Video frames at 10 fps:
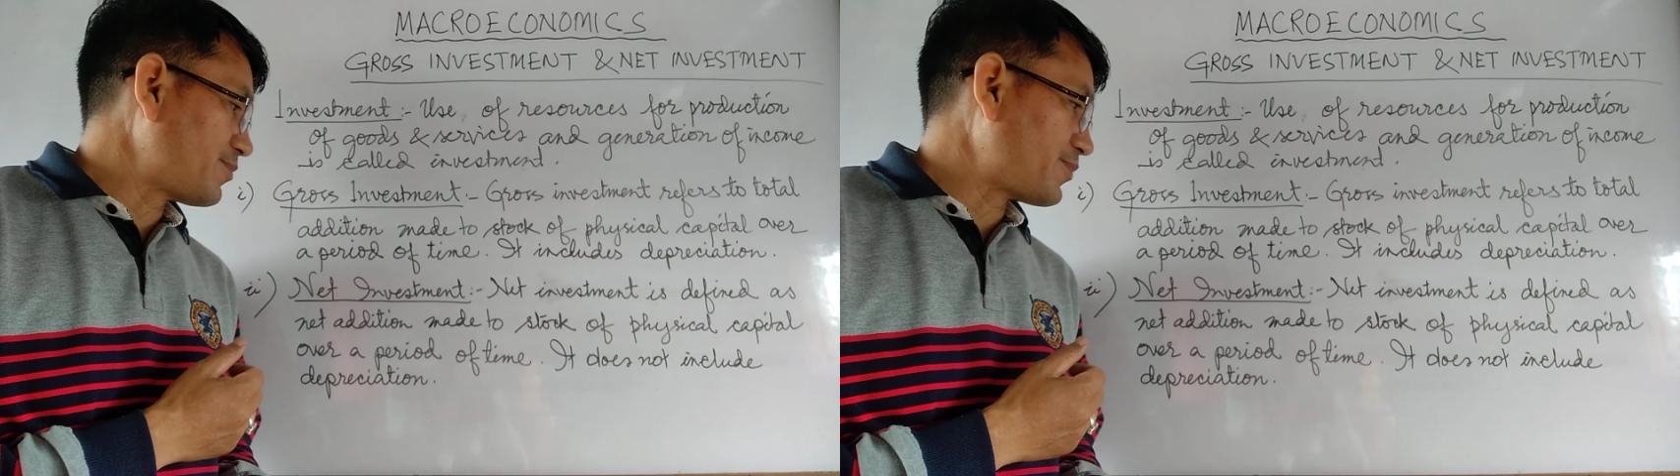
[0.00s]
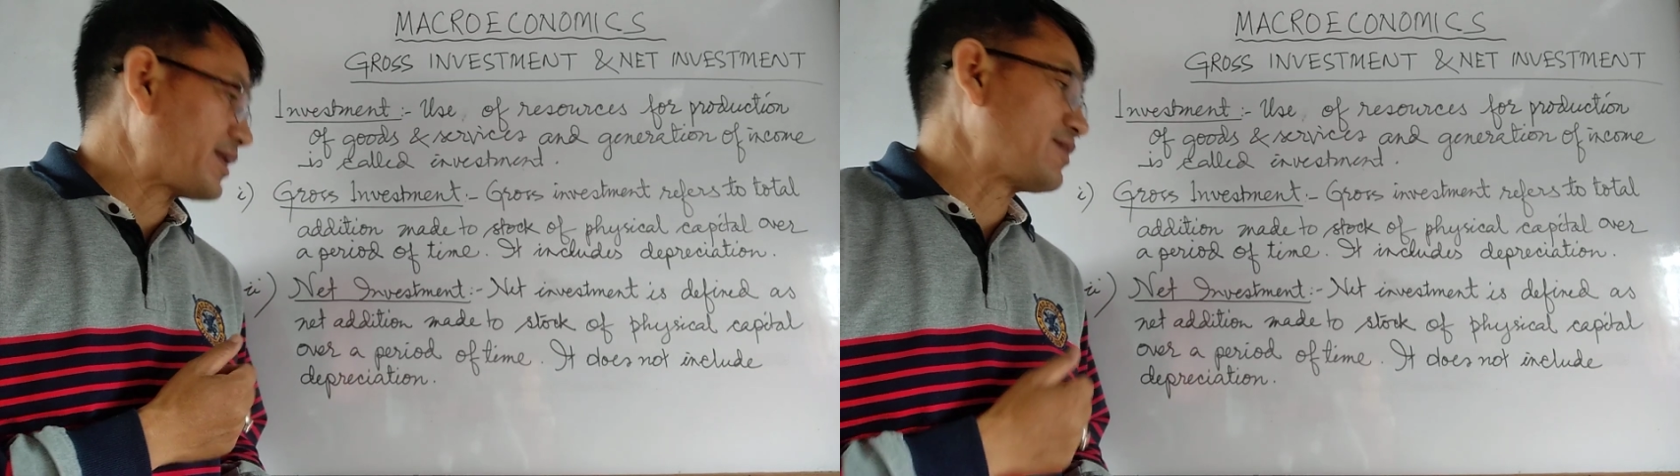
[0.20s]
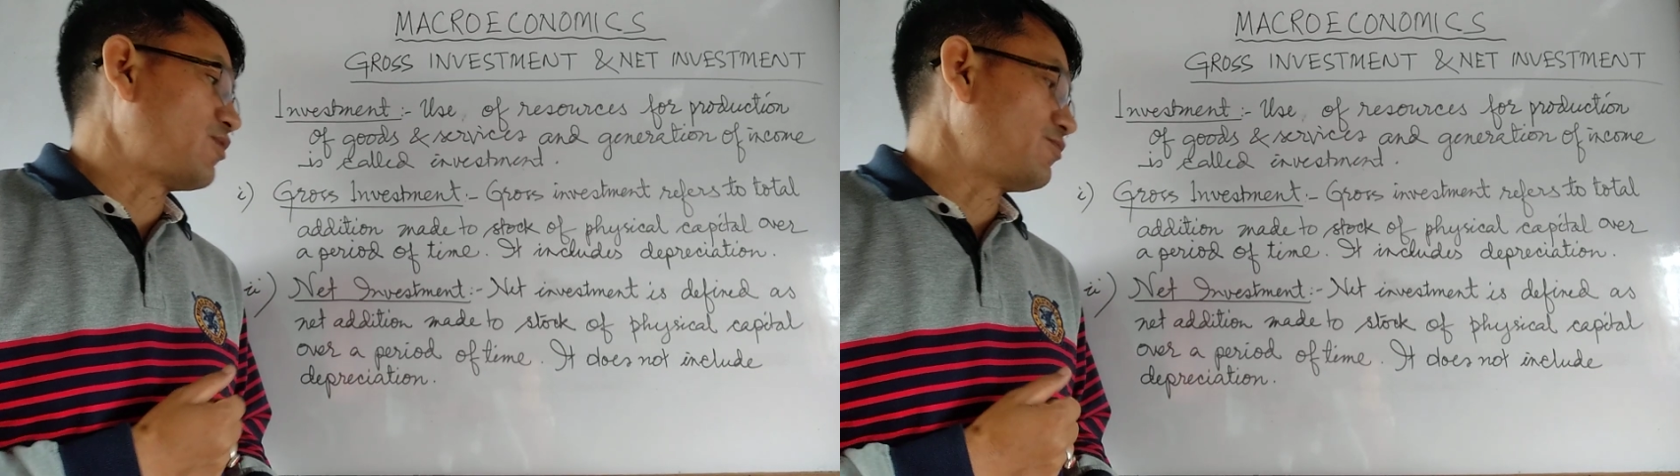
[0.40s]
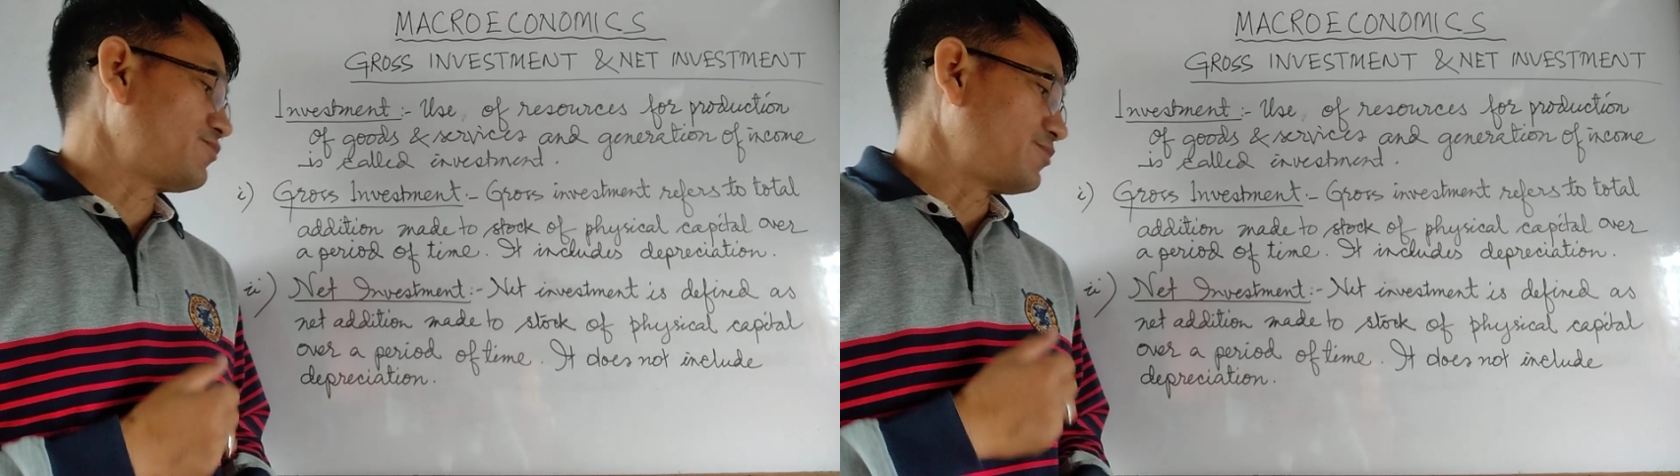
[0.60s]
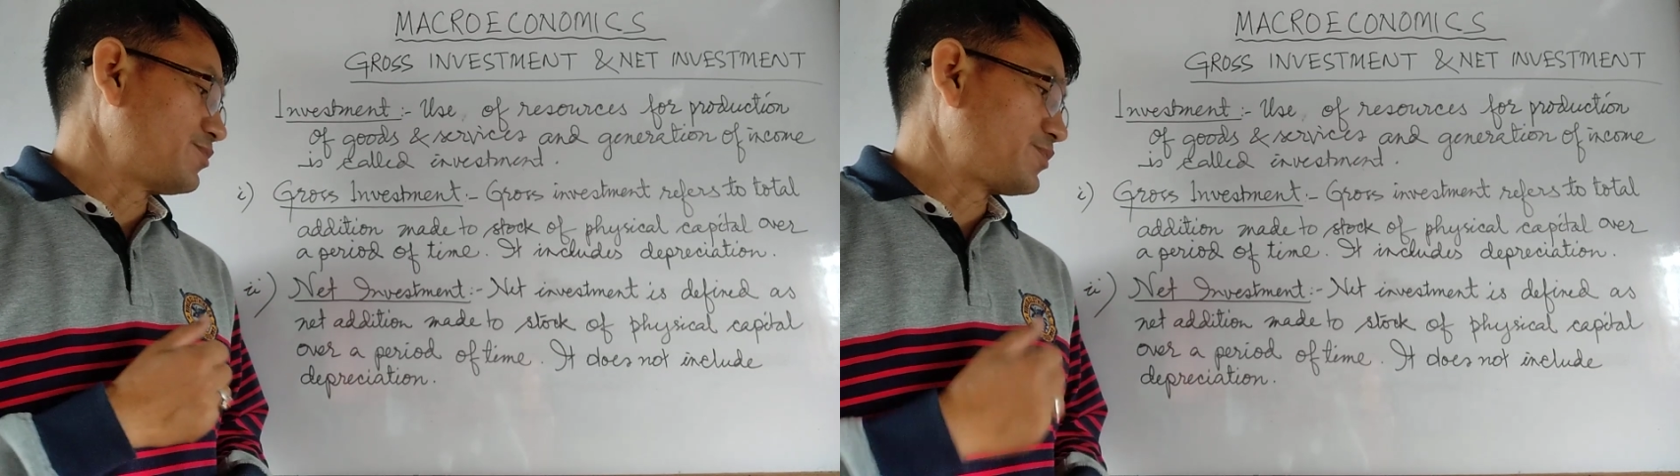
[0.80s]
period of
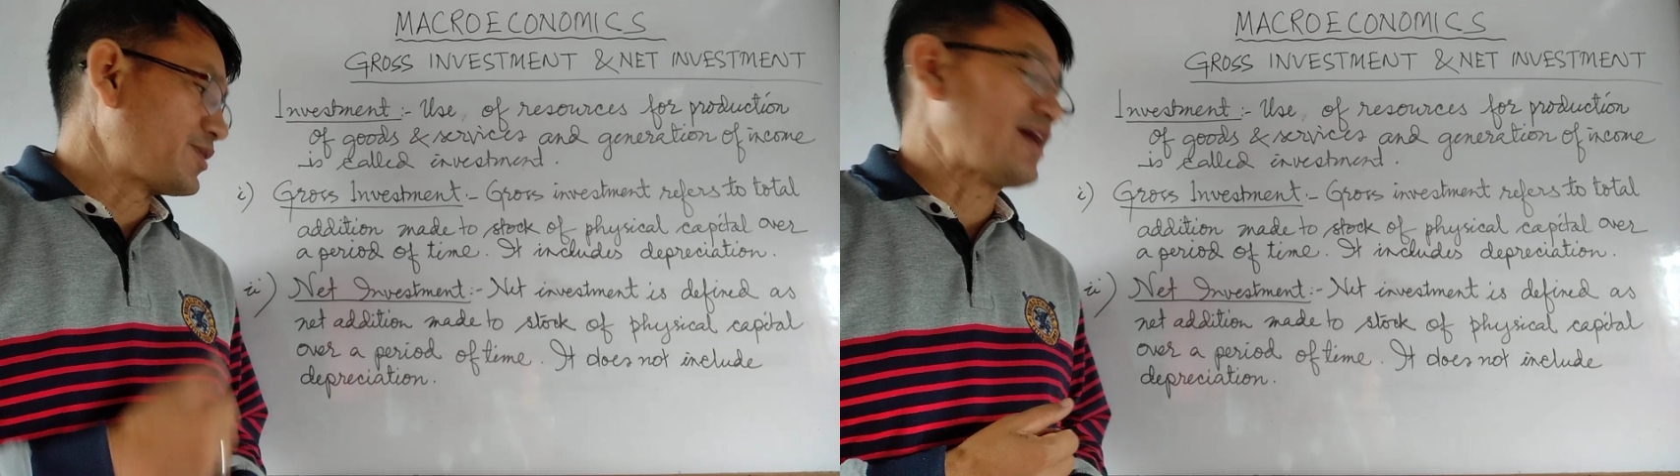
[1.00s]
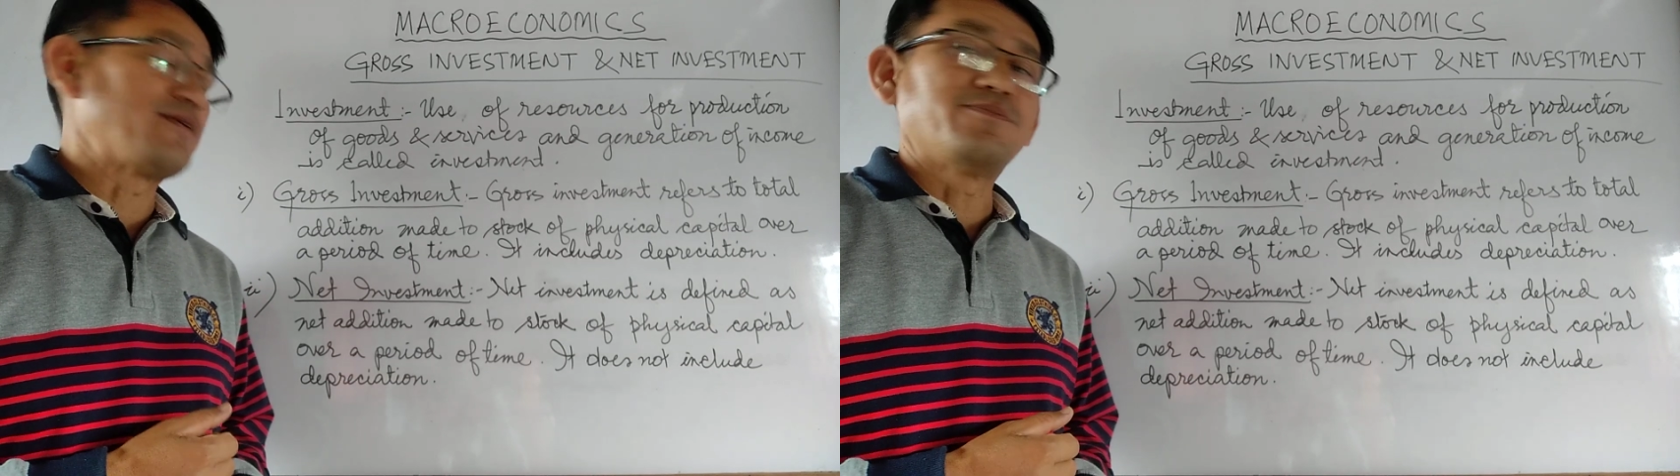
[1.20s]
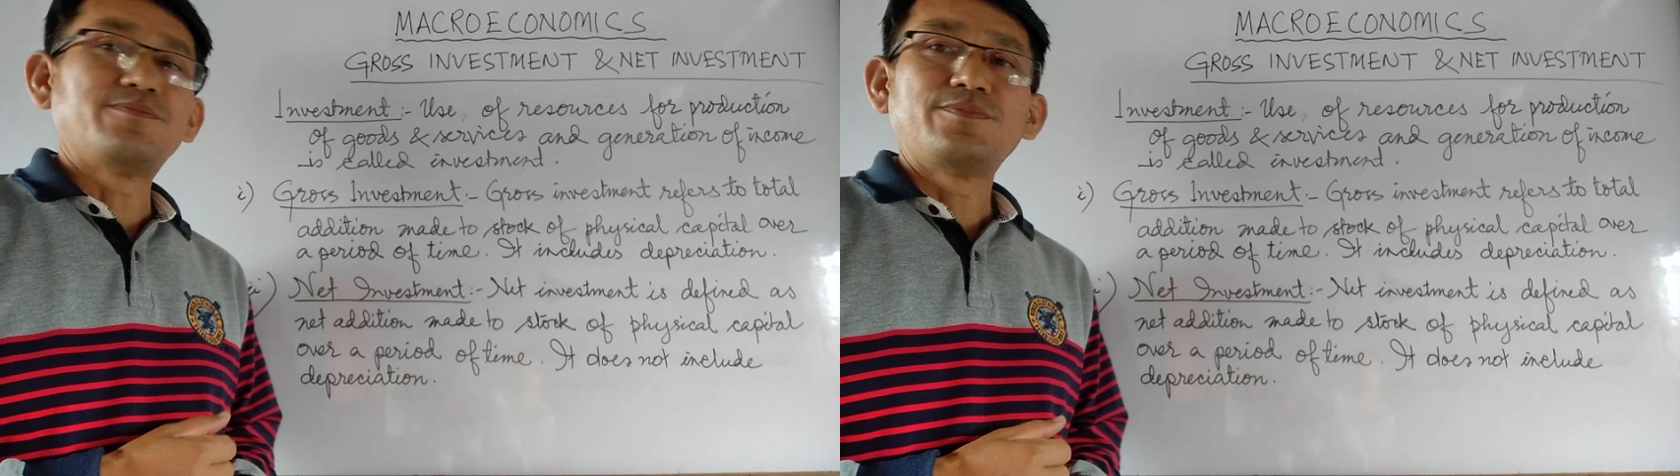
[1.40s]
time.